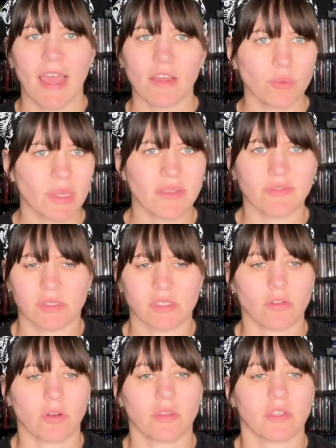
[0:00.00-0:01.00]
how do we even
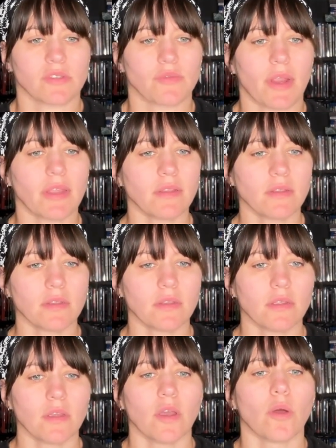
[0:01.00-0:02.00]
start this, right?
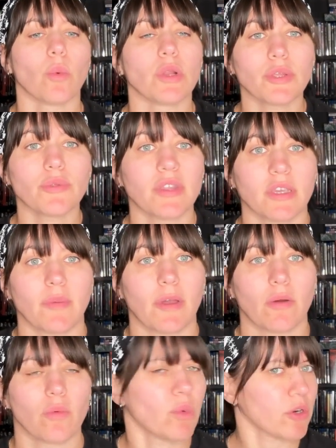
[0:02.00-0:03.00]
What do you think
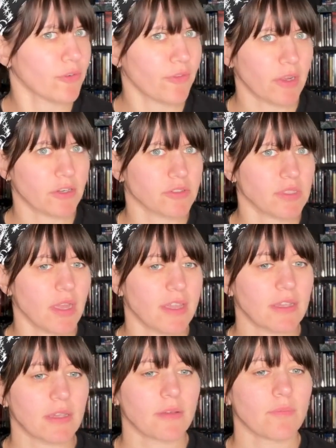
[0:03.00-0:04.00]
about? What are fighters
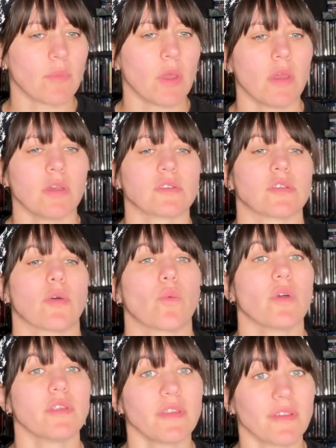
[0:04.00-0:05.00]
like? So
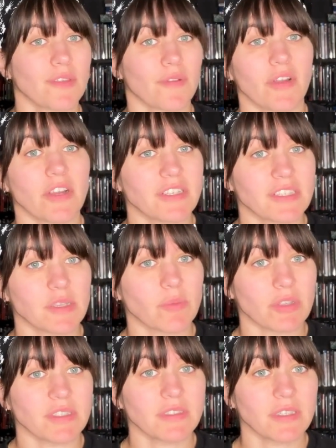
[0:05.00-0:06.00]
one, they're very
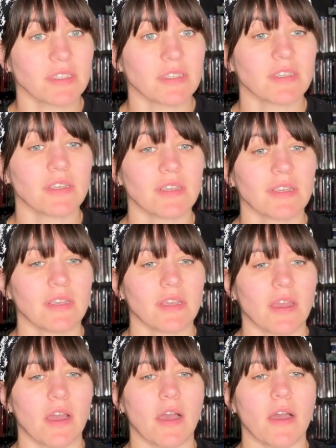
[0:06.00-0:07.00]
disciplined.
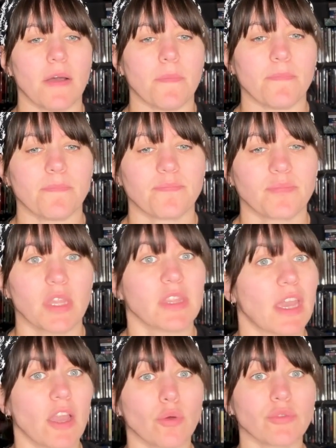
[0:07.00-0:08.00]

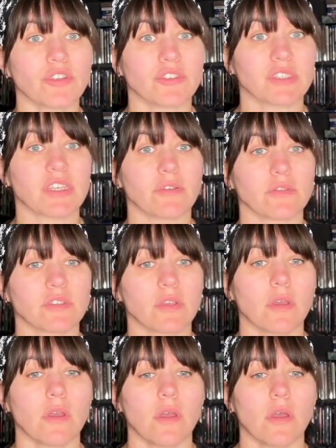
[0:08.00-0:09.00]
They hone their skills.
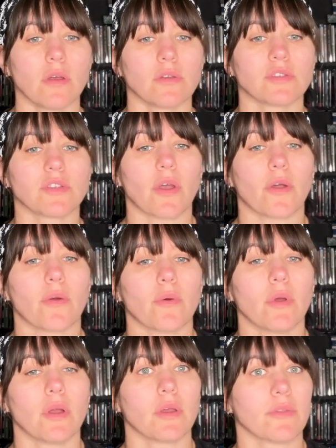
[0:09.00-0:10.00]
So
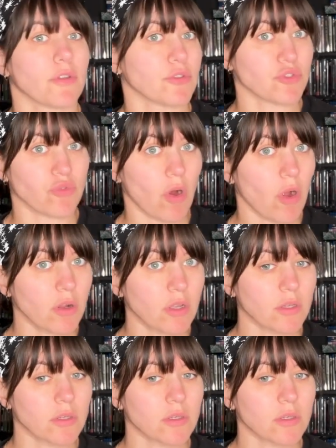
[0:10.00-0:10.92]
they're strong